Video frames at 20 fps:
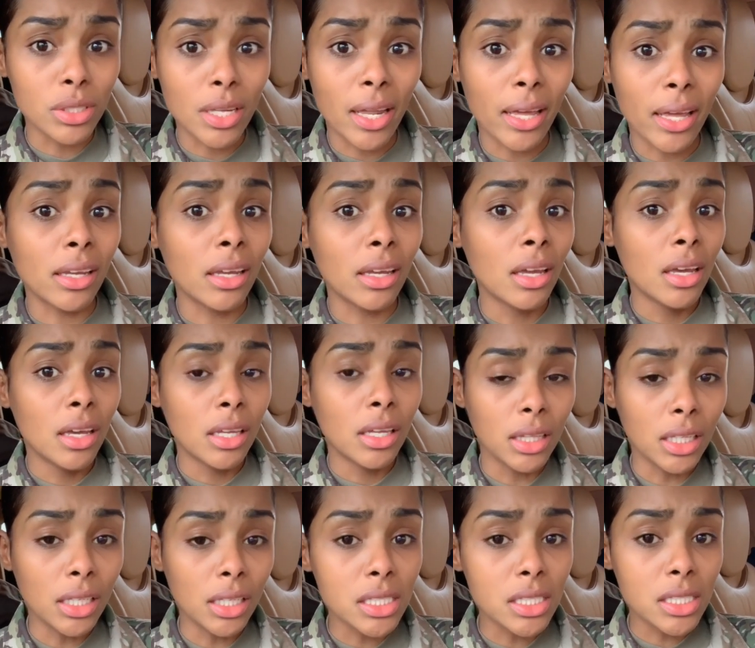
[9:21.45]
Like,
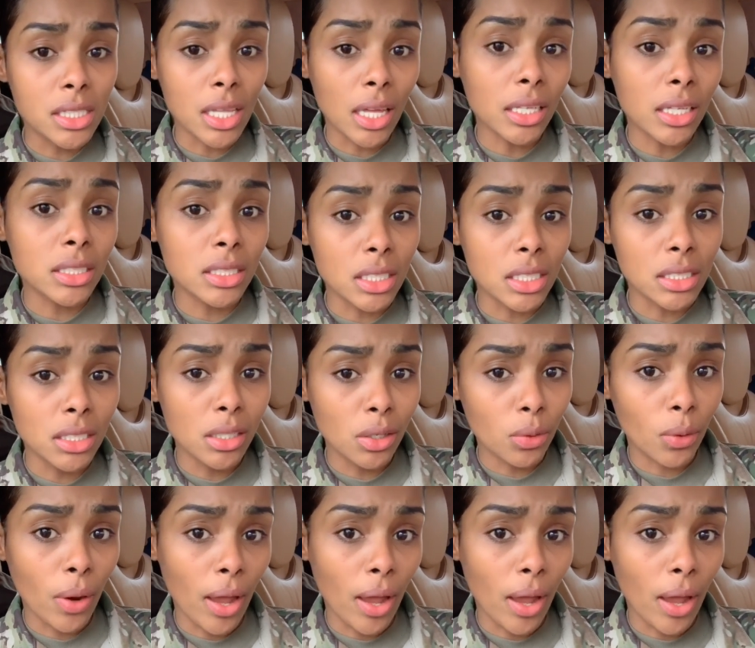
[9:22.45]
these things, these little